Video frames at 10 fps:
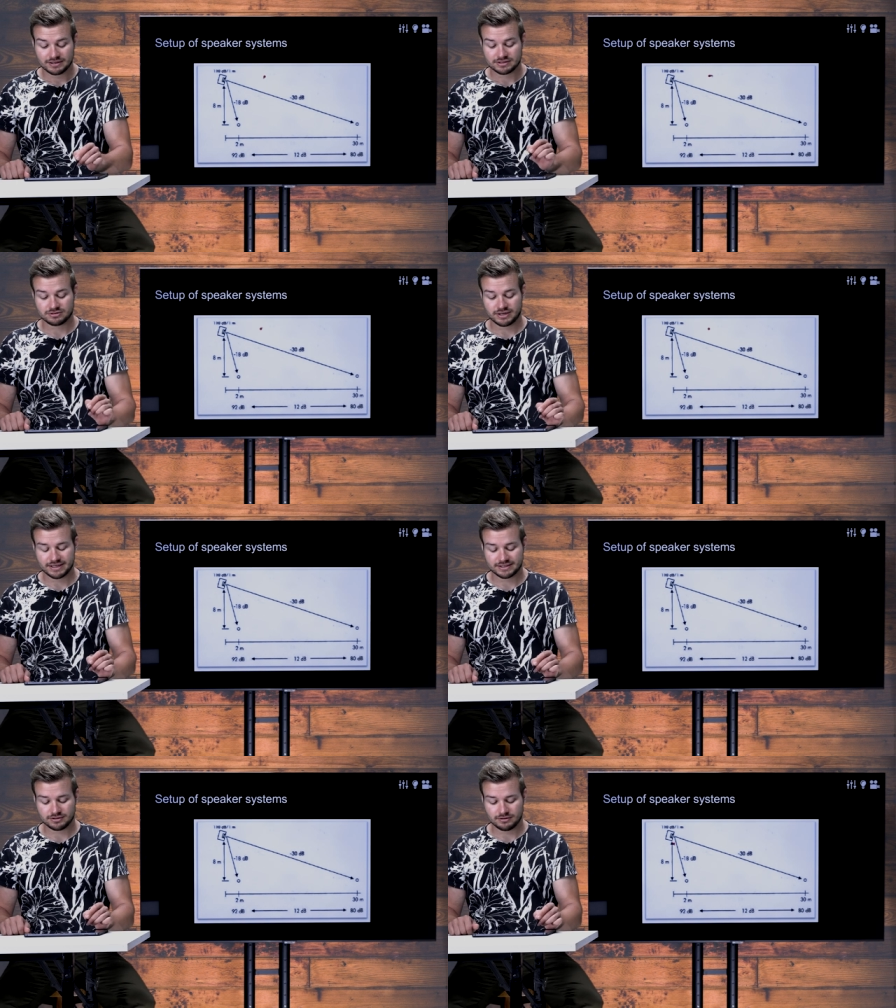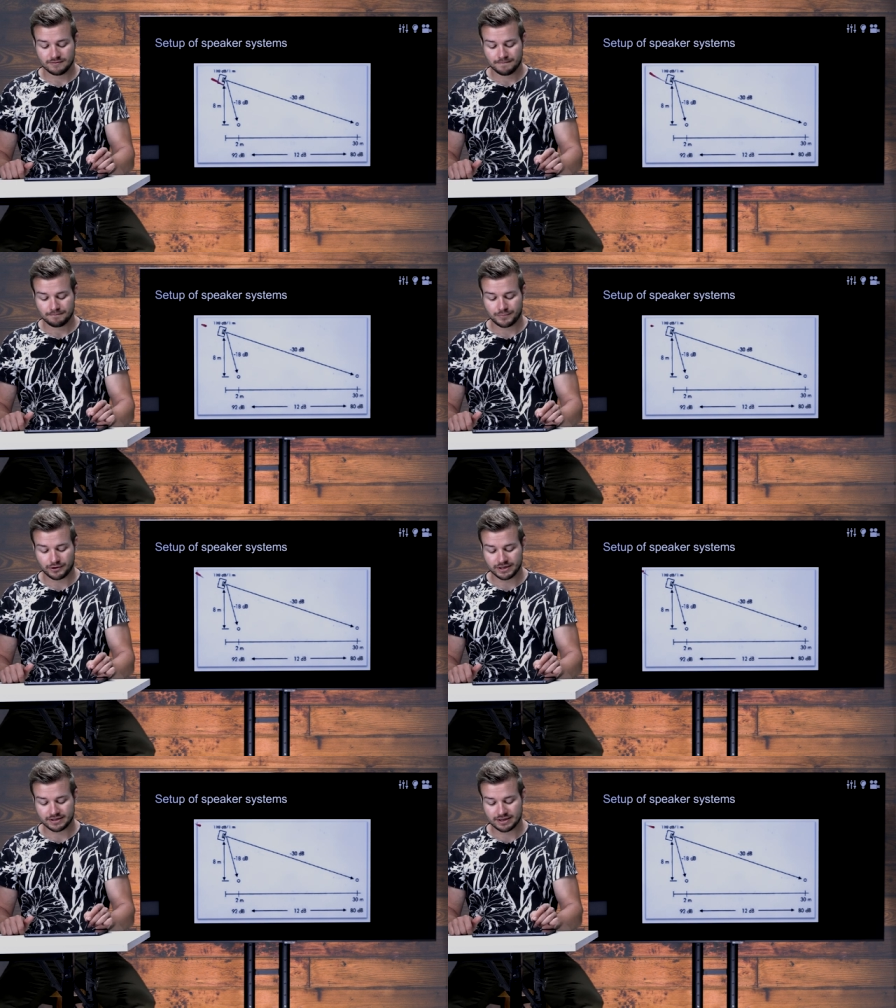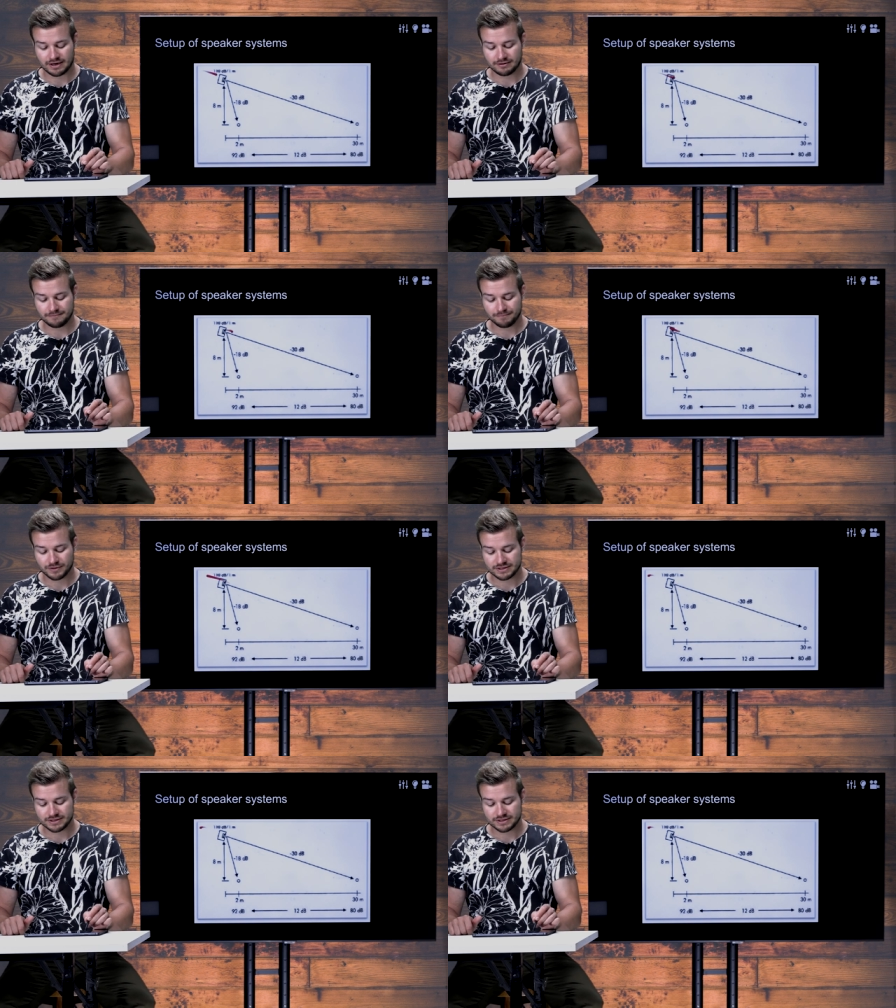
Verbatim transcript: straight. So point it down